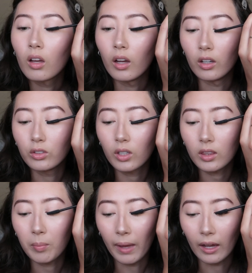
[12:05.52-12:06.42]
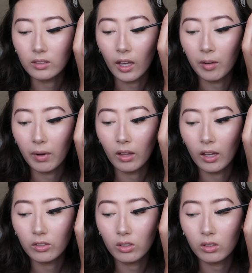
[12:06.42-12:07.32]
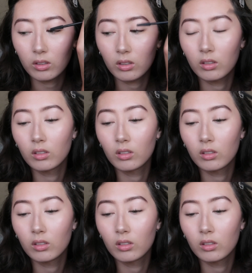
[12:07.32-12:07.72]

I also get the back side of my lashes.